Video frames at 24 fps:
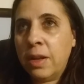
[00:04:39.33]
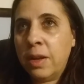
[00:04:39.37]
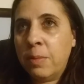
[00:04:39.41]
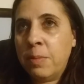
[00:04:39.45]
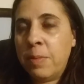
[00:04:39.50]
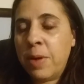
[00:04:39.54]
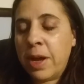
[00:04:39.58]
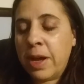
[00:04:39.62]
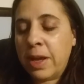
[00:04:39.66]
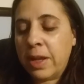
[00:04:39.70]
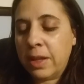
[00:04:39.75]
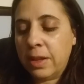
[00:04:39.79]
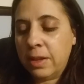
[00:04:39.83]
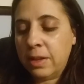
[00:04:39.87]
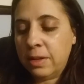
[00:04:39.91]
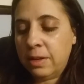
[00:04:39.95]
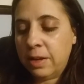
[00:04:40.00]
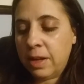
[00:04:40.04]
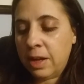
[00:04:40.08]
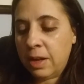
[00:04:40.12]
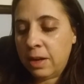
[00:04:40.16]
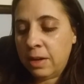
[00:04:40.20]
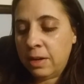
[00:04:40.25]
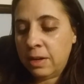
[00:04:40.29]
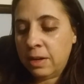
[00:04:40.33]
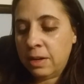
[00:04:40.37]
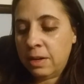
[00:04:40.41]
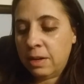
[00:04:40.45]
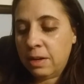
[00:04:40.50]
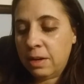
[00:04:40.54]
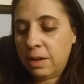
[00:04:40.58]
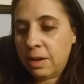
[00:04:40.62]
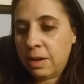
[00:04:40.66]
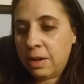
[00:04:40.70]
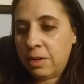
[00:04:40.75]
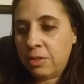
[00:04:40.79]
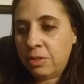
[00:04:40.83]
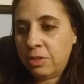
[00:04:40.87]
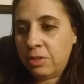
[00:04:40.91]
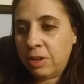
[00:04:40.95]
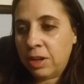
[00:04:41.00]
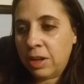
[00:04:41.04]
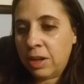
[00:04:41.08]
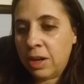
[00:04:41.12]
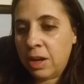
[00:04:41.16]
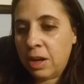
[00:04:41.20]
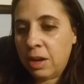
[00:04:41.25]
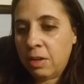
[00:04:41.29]
back in the day, I didn't
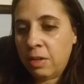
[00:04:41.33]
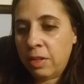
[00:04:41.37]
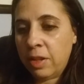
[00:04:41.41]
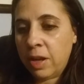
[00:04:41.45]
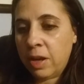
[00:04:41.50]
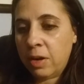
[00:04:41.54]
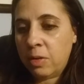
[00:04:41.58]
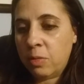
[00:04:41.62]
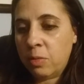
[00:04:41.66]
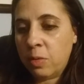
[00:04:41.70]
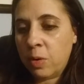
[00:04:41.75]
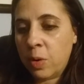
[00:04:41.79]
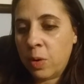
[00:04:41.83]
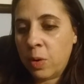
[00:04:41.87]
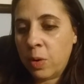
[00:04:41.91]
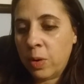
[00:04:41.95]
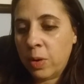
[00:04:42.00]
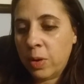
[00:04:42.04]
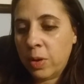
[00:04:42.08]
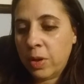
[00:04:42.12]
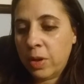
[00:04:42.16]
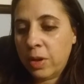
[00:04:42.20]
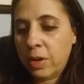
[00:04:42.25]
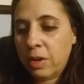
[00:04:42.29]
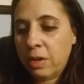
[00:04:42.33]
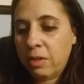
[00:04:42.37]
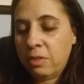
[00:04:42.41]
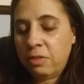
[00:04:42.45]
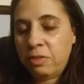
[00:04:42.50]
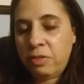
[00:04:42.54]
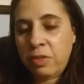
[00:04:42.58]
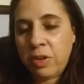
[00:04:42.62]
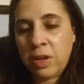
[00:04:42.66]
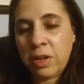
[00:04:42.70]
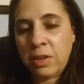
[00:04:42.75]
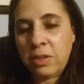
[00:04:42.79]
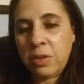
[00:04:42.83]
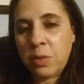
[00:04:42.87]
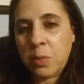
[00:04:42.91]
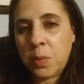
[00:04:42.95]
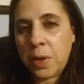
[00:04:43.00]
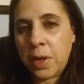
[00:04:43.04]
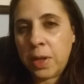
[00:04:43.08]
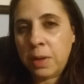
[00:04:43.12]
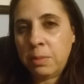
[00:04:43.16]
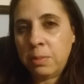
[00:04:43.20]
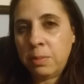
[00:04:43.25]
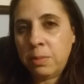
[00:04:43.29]
understand how that role fit into
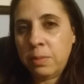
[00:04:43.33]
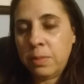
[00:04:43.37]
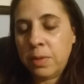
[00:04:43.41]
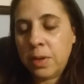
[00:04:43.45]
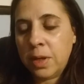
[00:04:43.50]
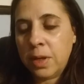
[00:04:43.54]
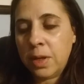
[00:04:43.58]
what I'm